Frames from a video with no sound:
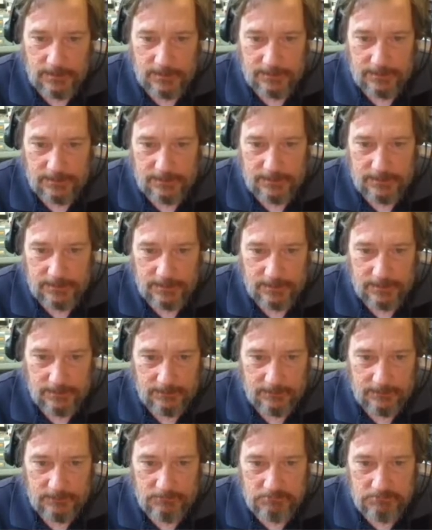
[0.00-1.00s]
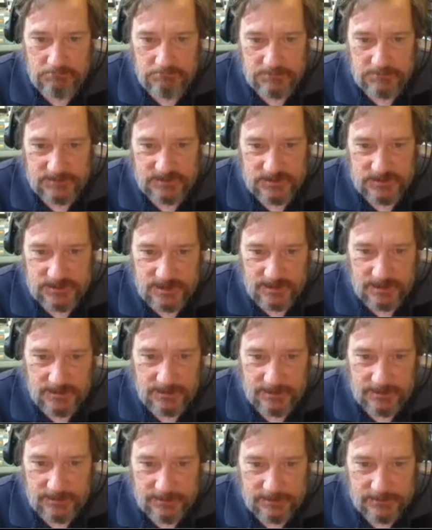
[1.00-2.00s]
didn't
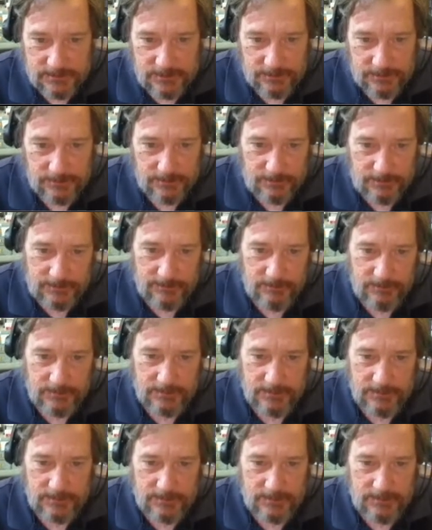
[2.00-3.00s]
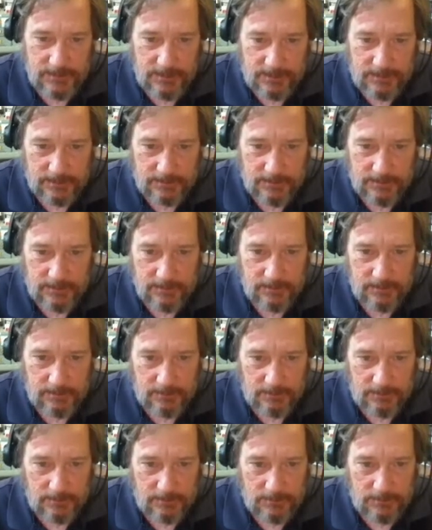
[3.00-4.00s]
stunted it, certainly, but it did not
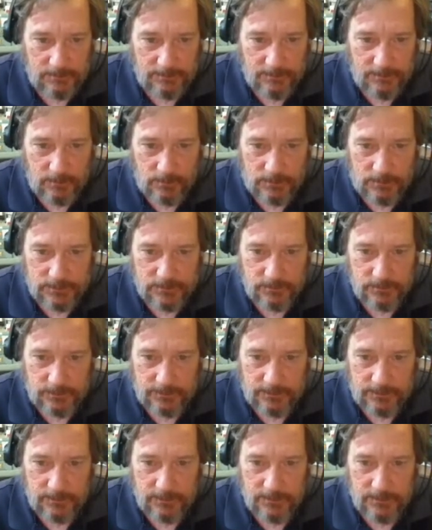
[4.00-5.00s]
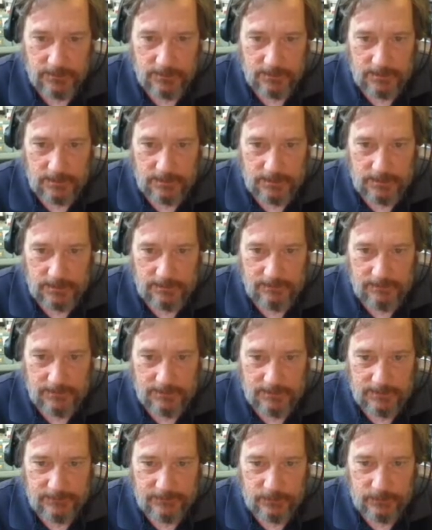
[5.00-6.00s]
kill the horseweed. And even
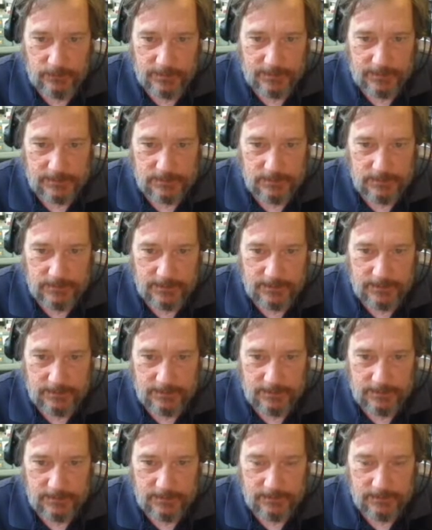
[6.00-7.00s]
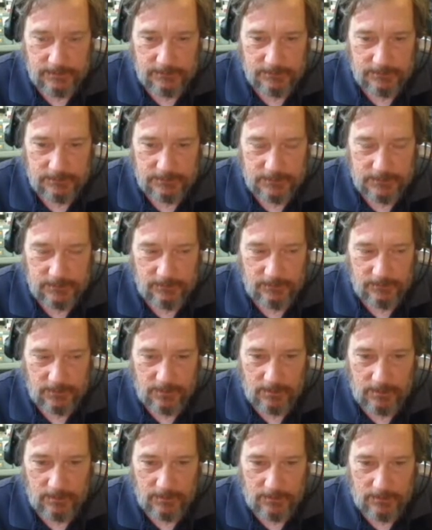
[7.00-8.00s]
at the 4x rate,
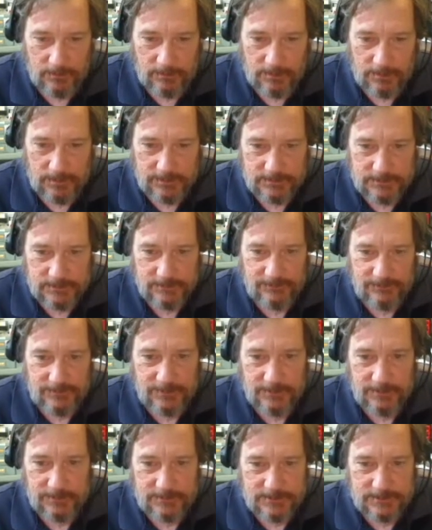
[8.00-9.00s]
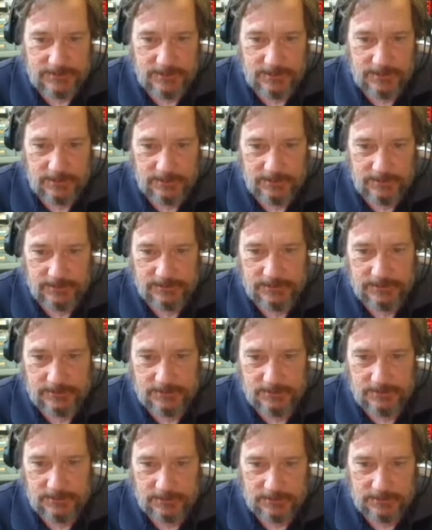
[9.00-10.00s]
although the plant's severely stunted, it
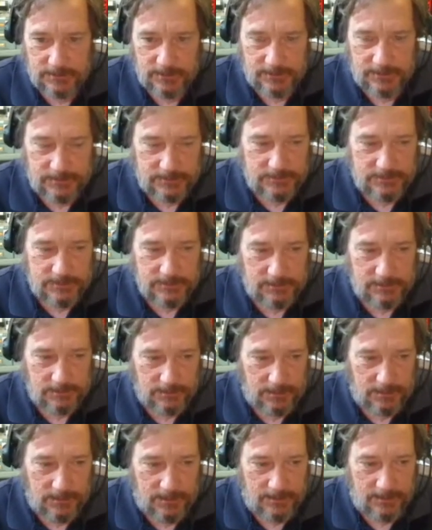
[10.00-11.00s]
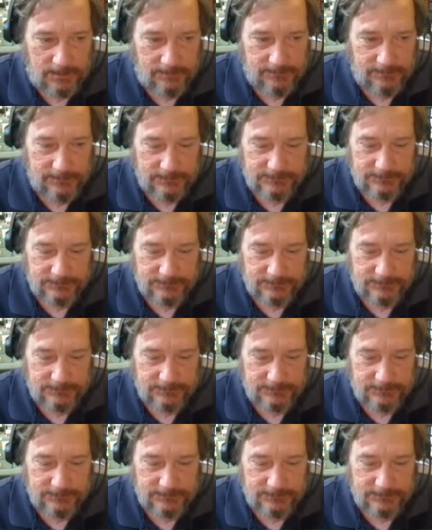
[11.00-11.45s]
looks like it's still alive.